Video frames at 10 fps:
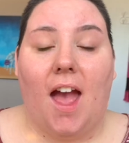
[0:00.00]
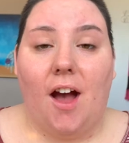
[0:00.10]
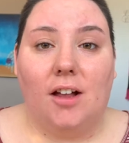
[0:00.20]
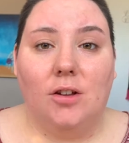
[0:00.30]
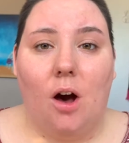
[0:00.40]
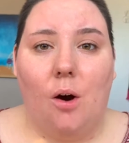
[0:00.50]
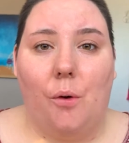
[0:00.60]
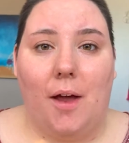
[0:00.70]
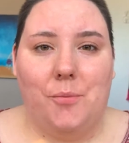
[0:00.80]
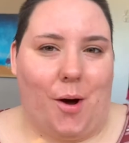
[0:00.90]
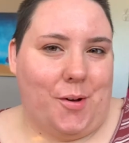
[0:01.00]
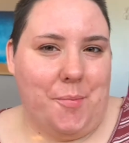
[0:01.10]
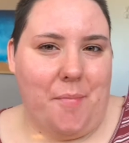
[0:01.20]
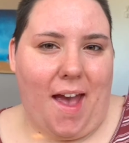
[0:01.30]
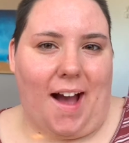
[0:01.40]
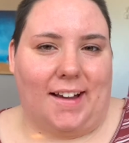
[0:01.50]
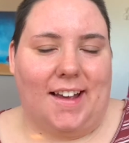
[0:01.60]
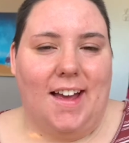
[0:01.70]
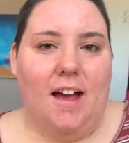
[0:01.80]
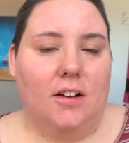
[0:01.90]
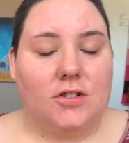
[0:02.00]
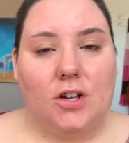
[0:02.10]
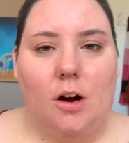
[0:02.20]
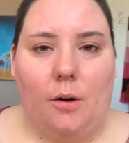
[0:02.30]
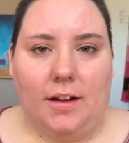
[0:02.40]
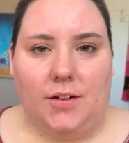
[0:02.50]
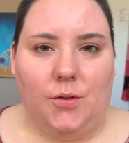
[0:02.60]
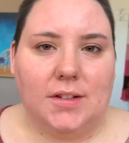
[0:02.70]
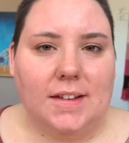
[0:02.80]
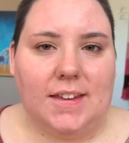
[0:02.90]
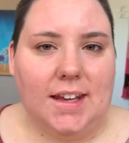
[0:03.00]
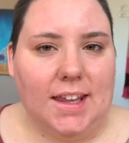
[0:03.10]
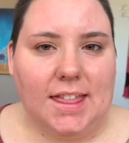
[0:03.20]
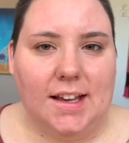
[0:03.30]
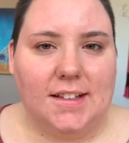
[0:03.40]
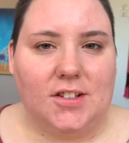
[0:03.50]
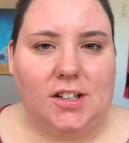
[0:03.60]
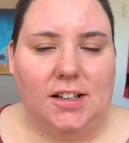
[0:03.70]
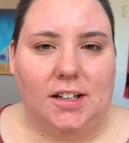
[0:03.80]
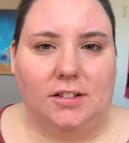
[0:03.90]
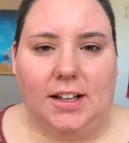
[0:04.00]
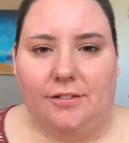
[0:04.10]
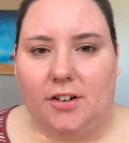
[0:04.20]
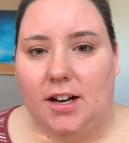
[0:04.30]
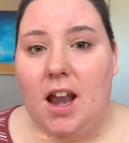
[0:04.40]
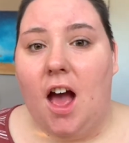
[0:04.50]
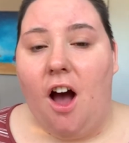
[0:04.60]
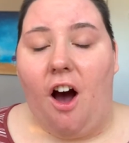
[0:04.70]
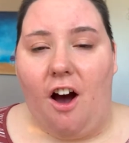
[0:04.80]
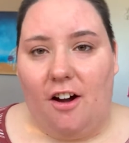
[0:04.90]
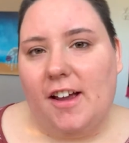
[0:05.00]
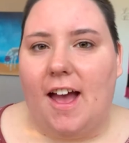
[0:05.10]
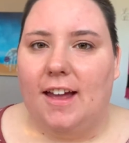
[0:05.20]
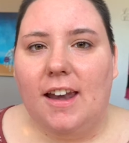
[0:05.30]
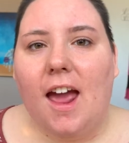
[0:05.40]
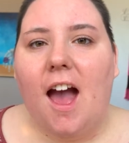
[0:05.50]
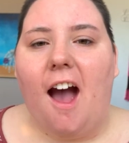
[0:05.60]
Hello and welcome back. So as you can see, things look a little different again.